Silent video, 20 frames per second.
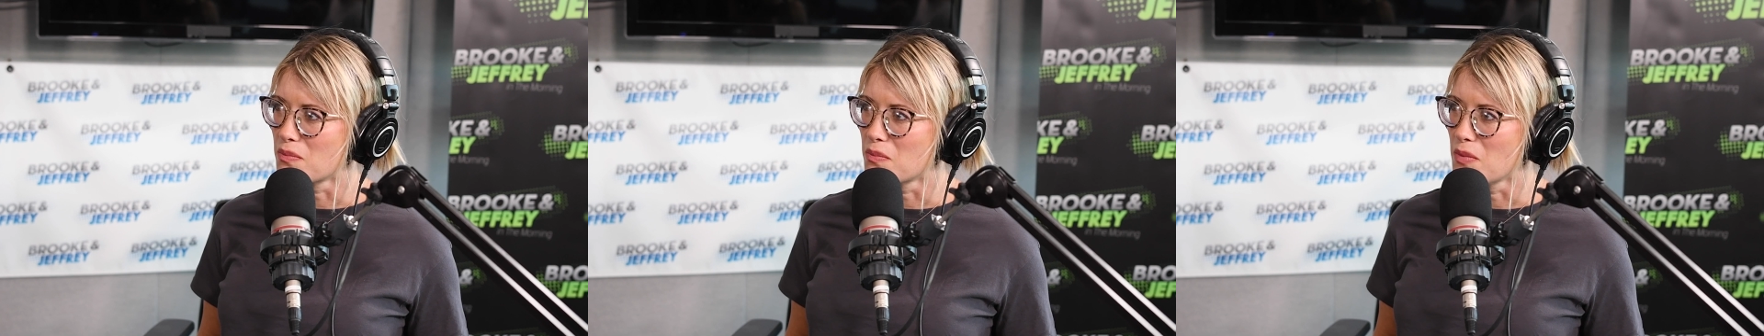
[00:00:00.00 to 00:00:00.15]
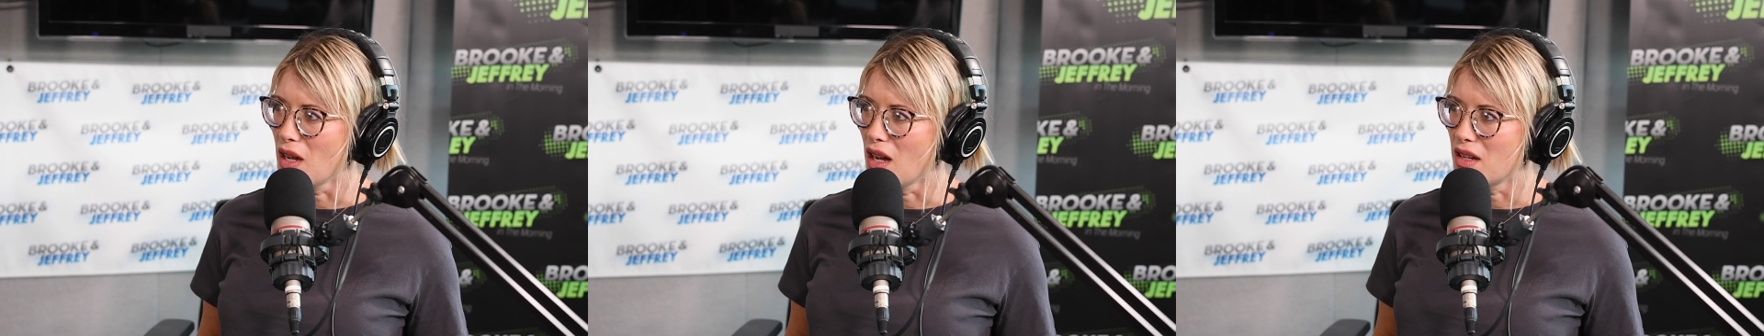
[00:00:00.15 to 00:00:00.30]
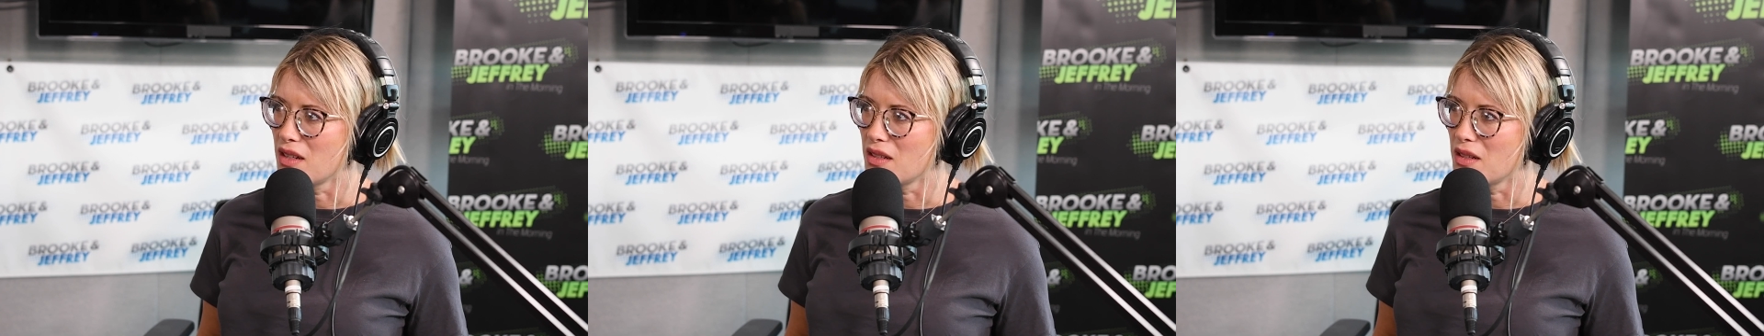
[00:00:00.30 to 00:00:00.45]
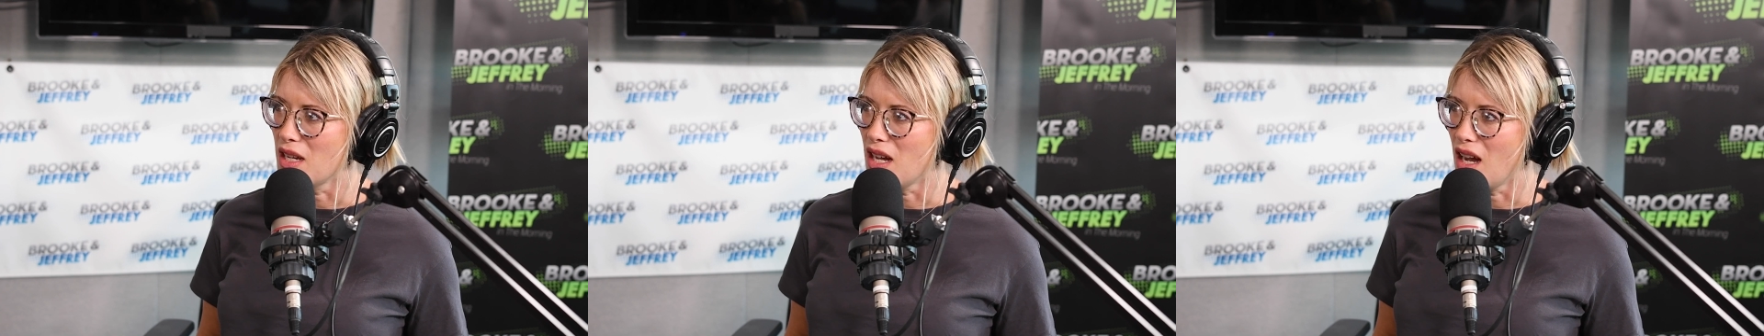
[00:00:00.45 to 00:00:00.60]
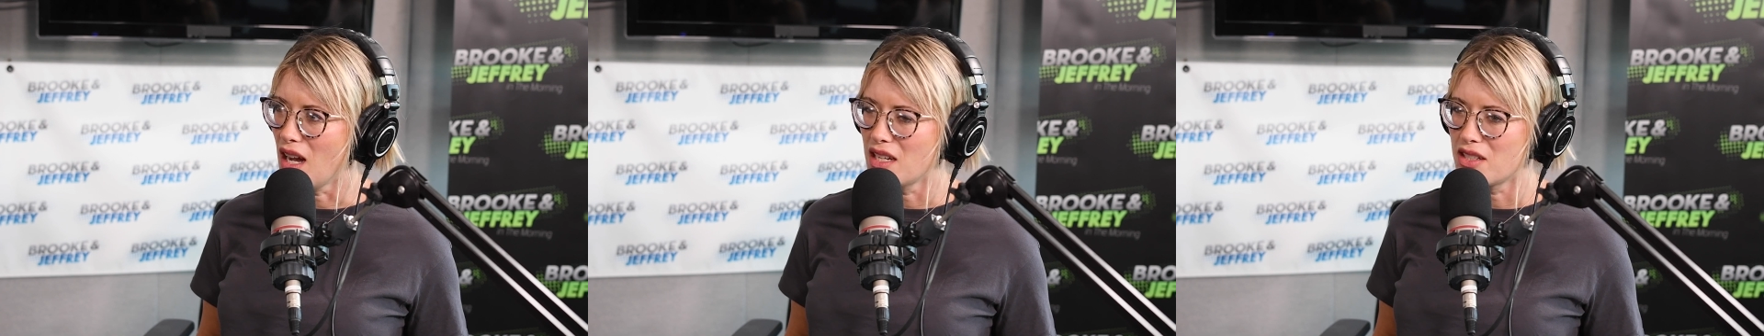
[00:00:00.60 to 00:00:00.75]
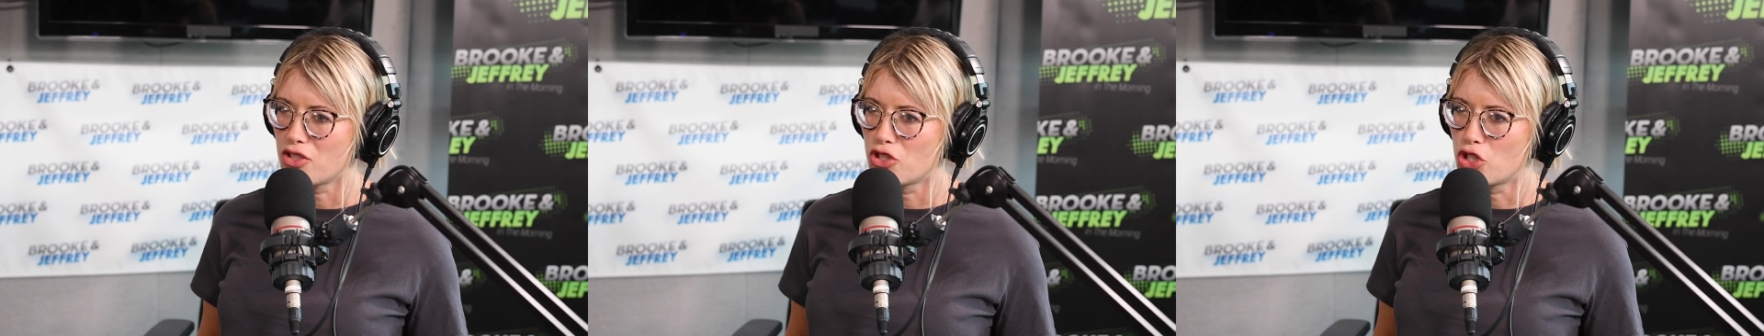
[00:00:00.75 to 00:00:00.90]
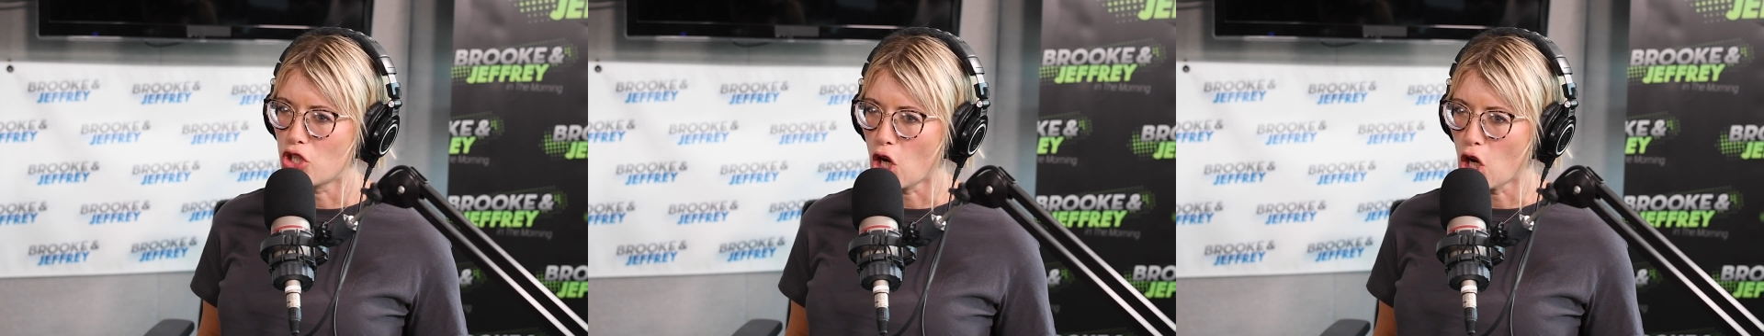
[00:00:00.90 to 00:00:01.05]
well,
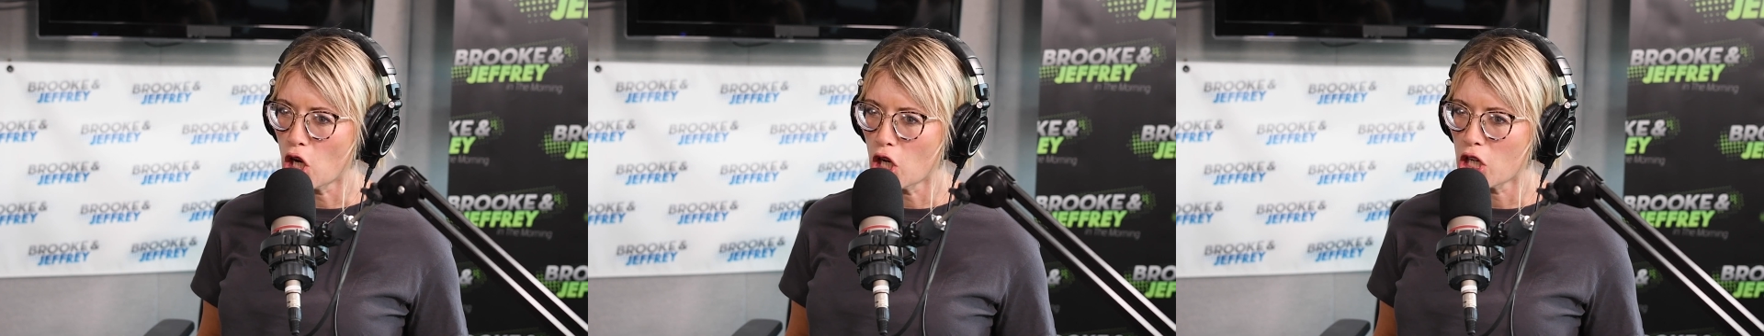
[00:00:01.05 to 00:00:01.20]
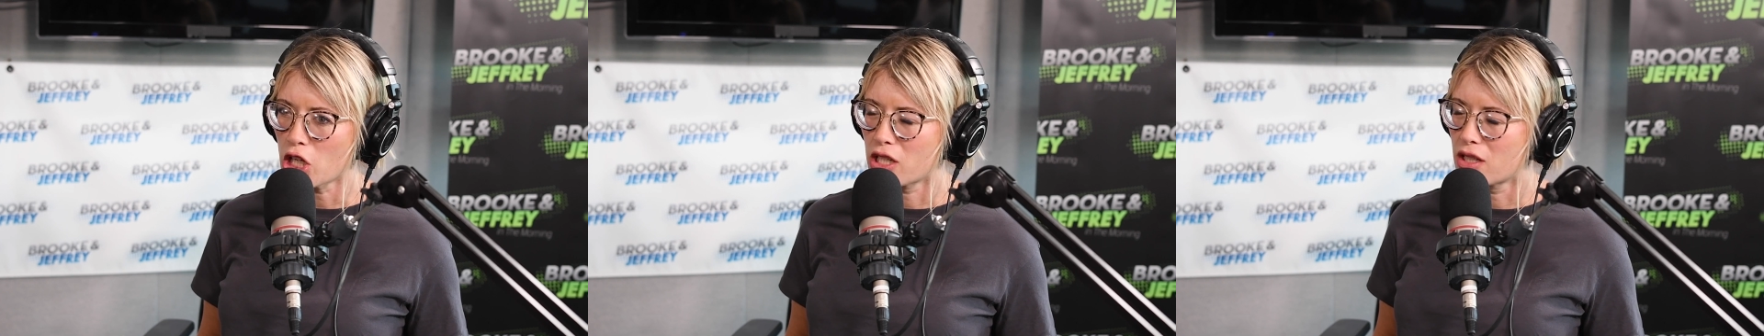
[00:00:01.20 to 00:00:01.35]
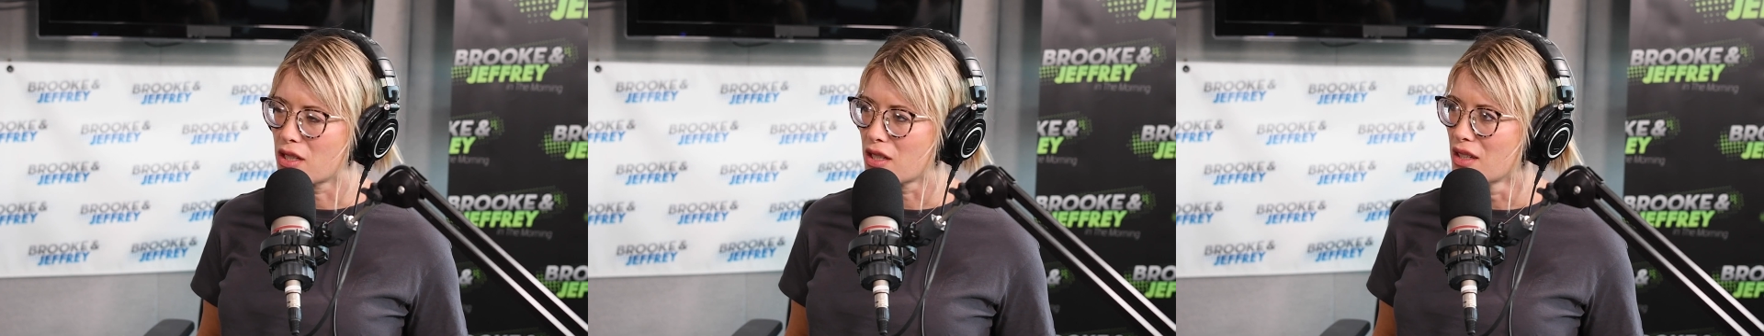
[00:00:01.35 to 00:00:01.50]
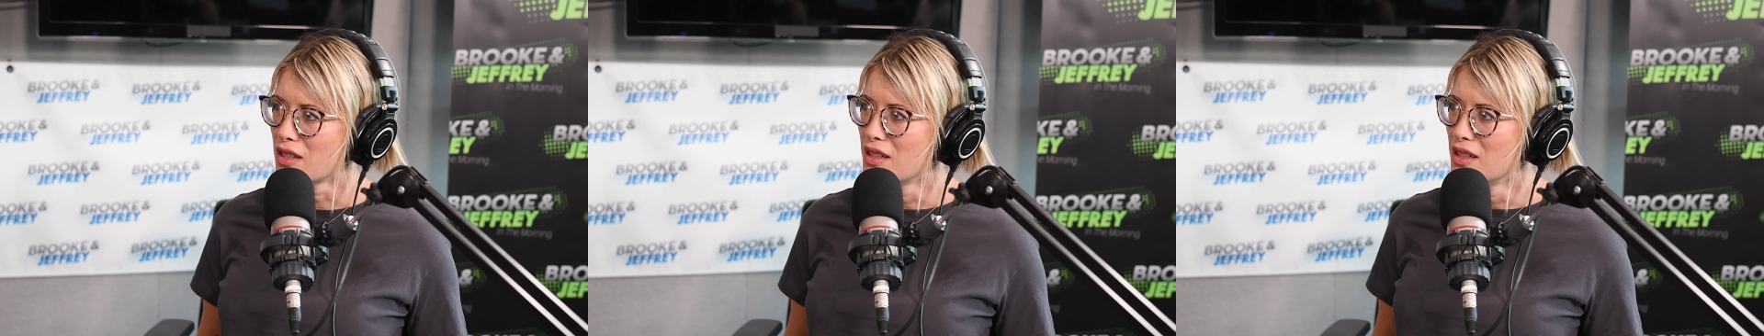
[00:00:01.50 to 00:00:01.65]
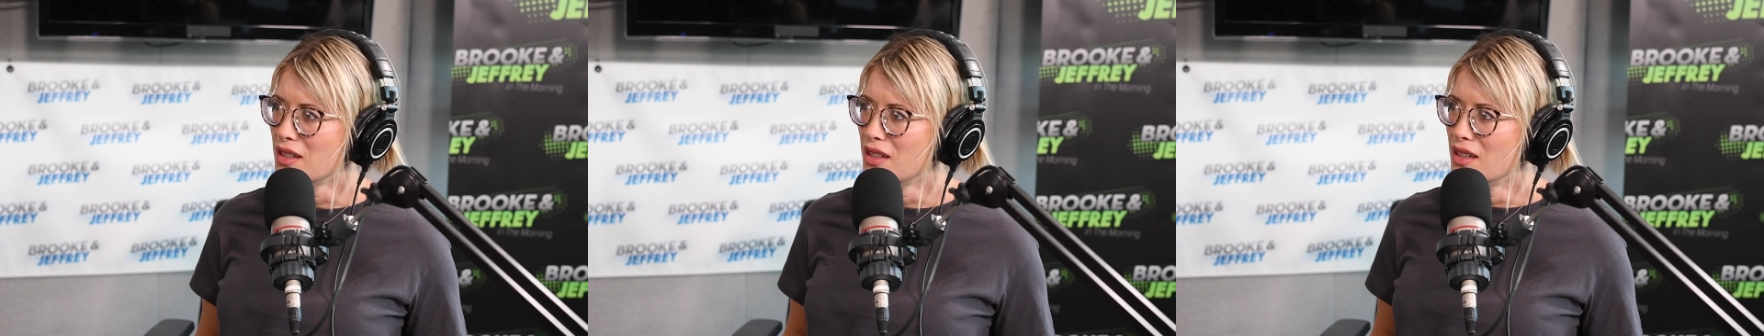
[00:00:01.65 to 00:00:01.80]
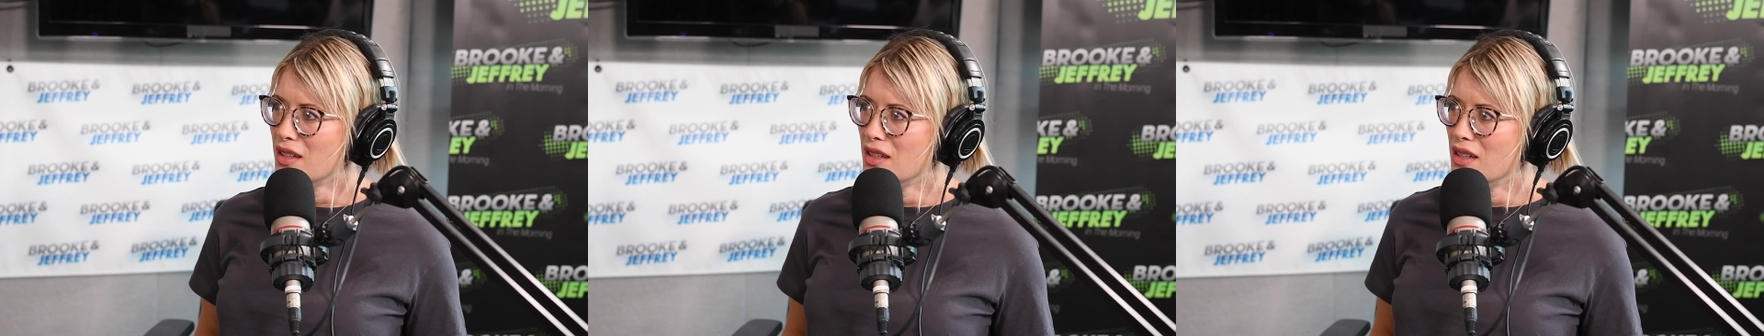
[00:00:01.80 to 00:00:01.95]
dark. a dark. I, I